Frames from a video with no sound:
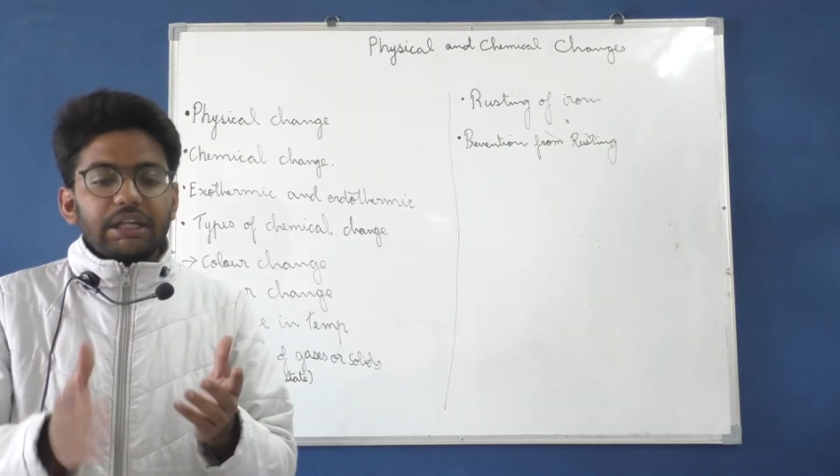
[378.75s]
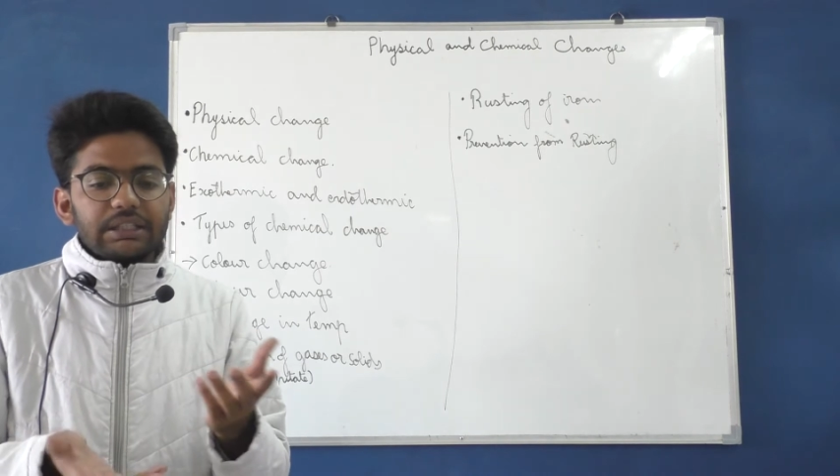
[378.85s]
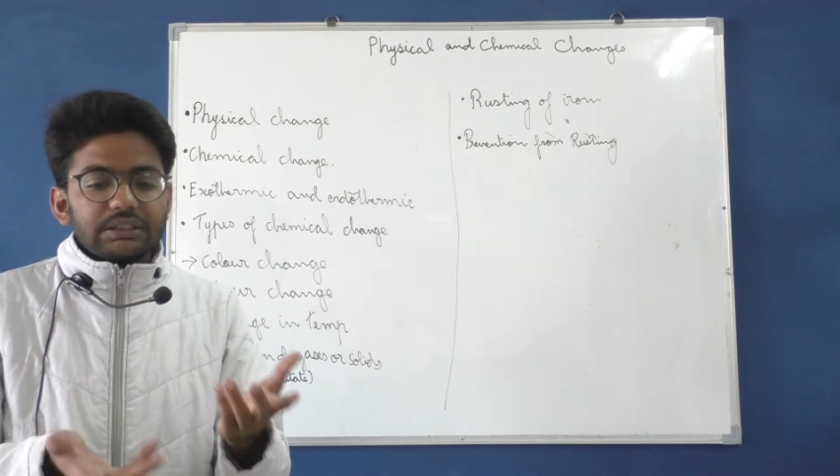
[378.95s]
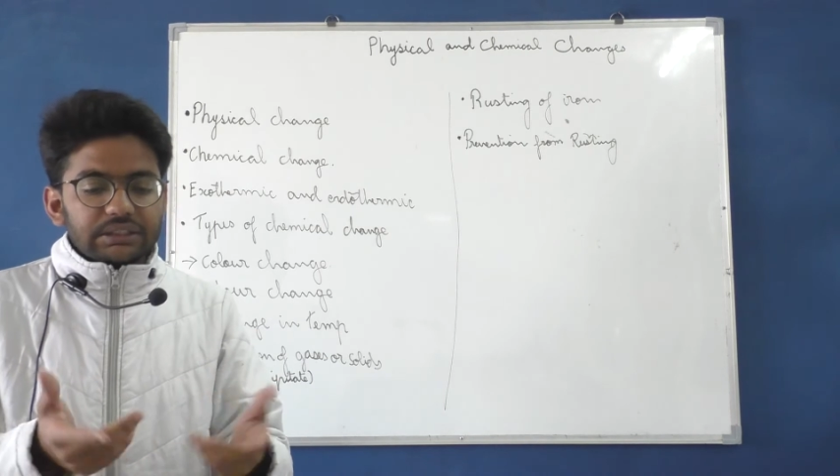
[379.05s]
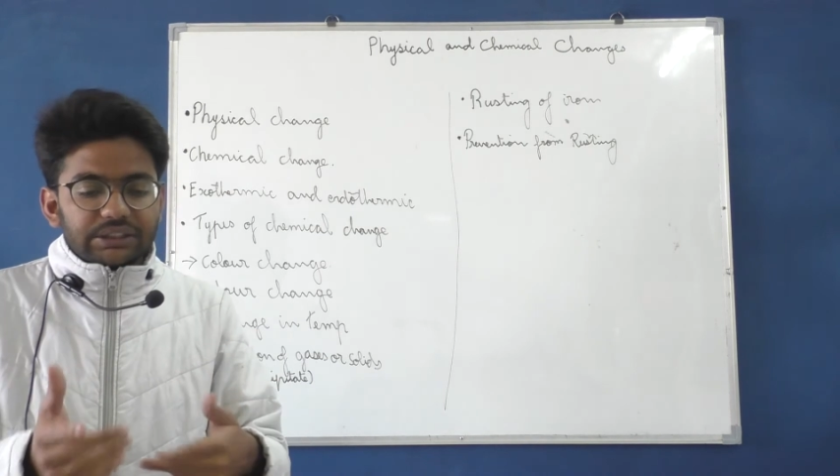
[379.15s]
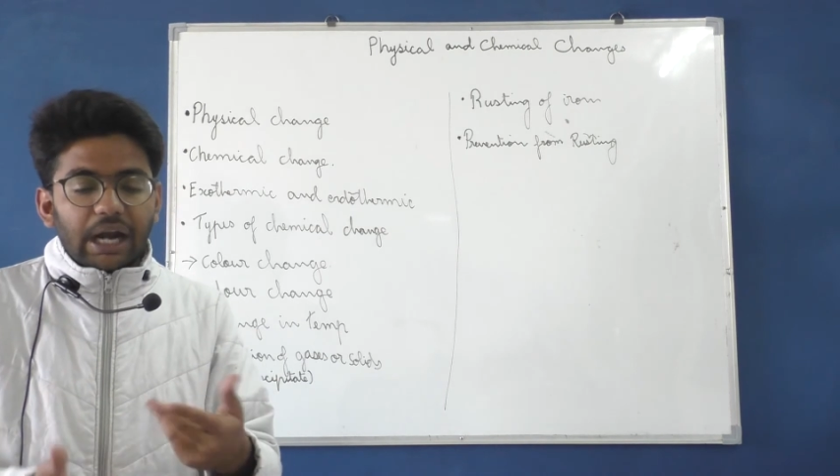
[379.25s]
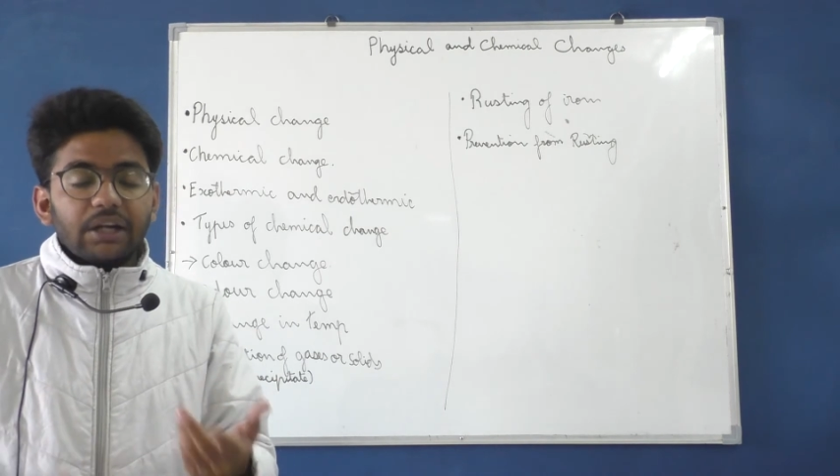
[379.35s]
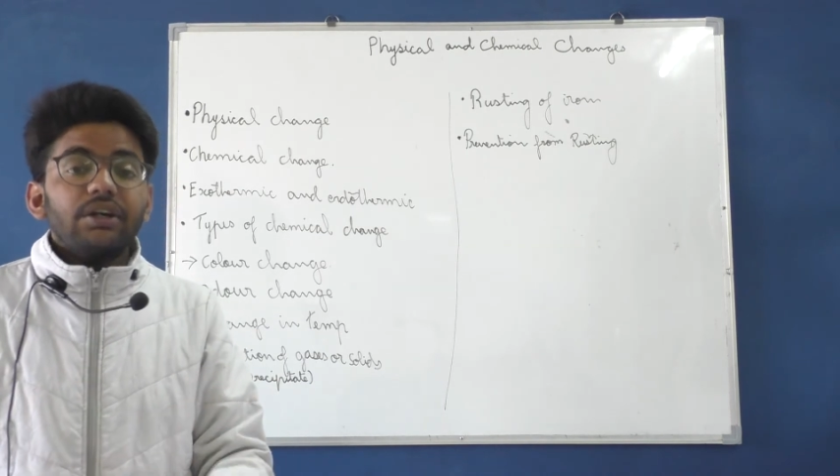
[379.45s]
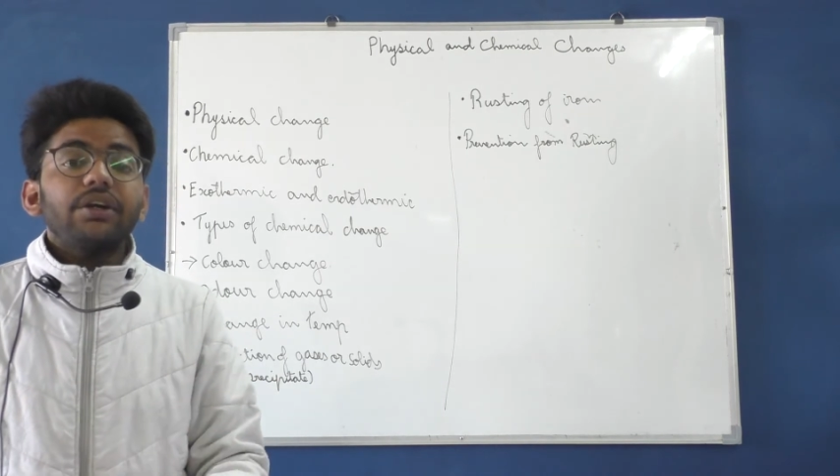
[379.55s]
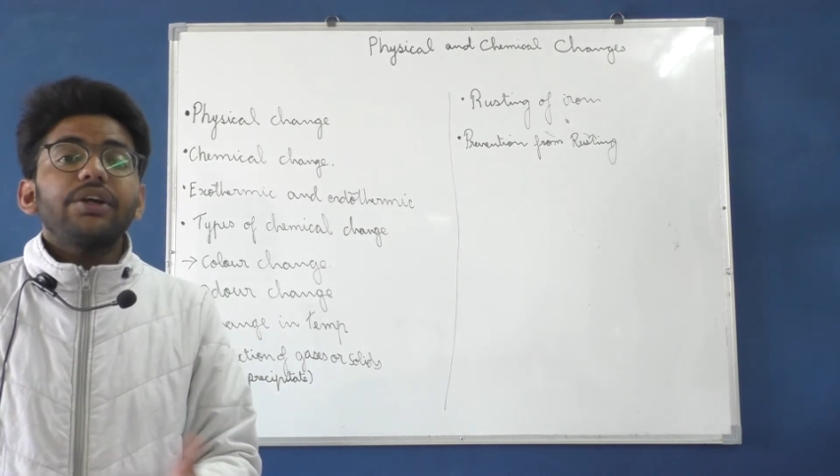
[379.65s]
is
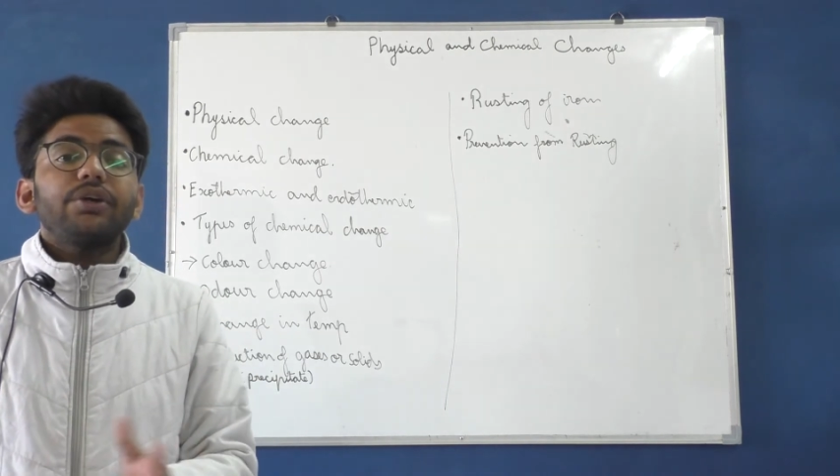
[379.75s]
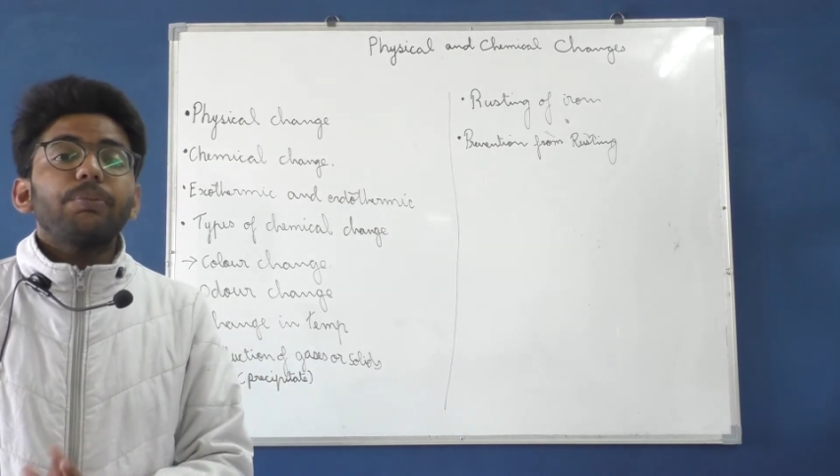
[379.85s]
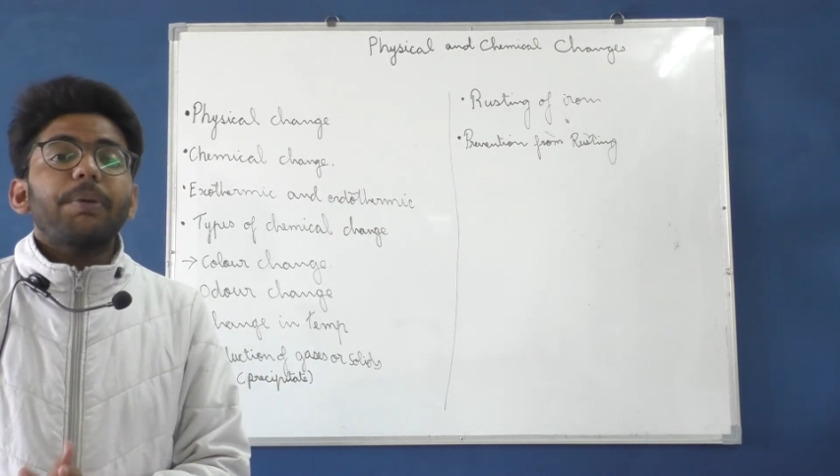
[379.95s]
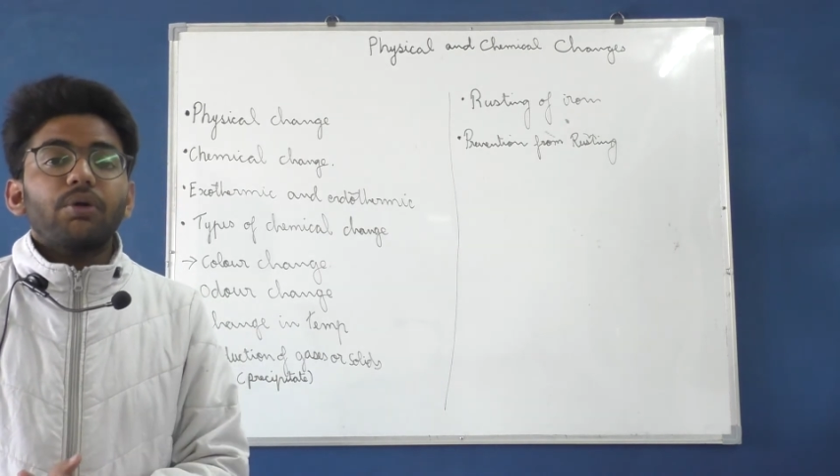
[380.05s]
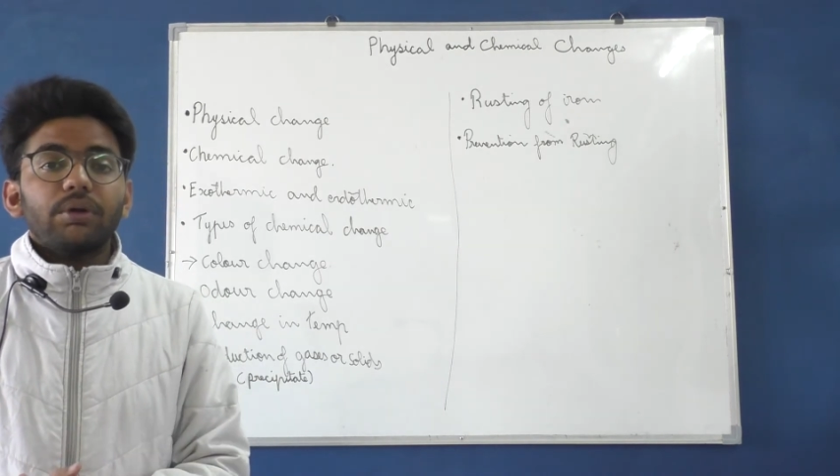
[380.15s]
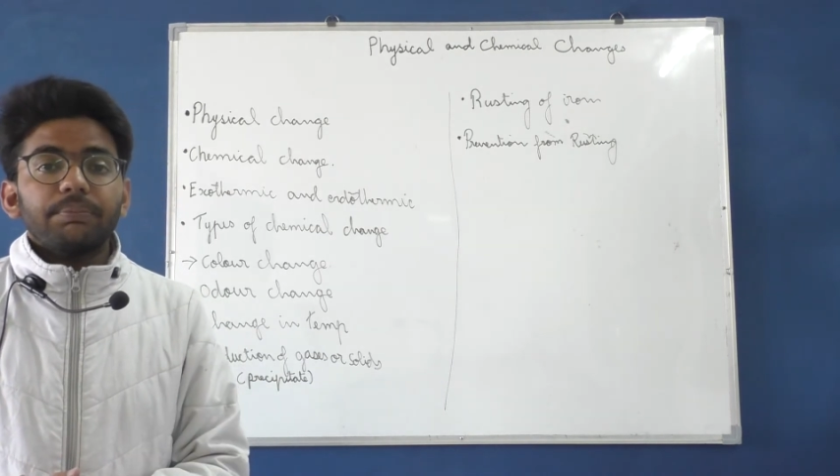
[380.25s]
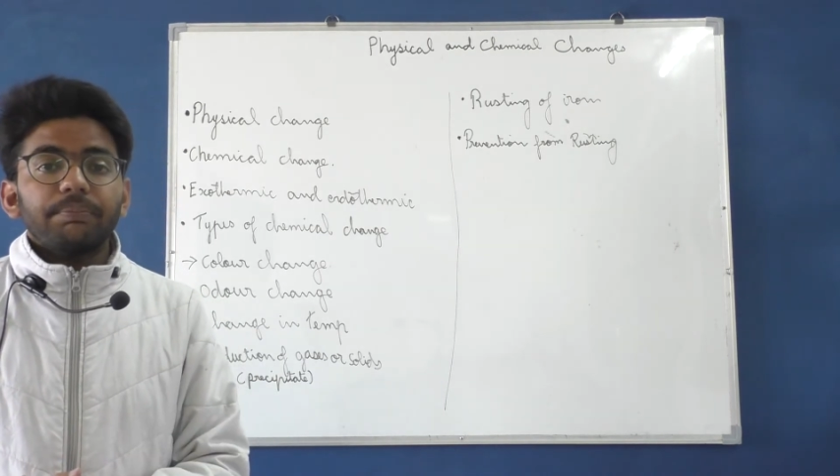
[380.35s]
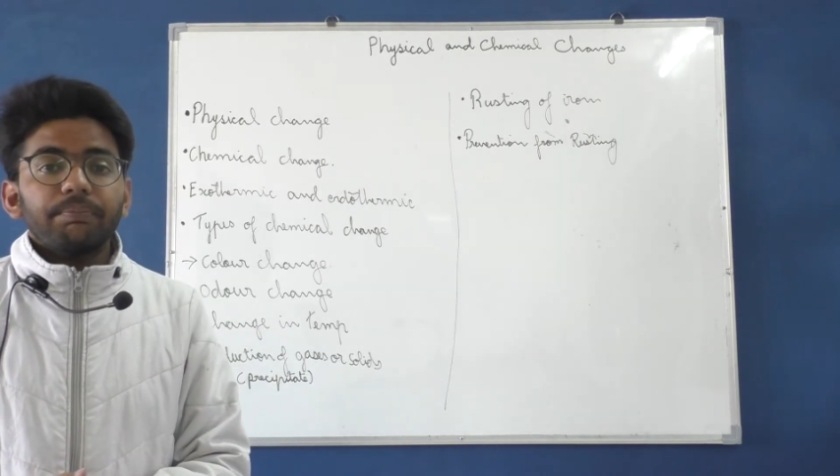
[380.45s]
shattered into powder.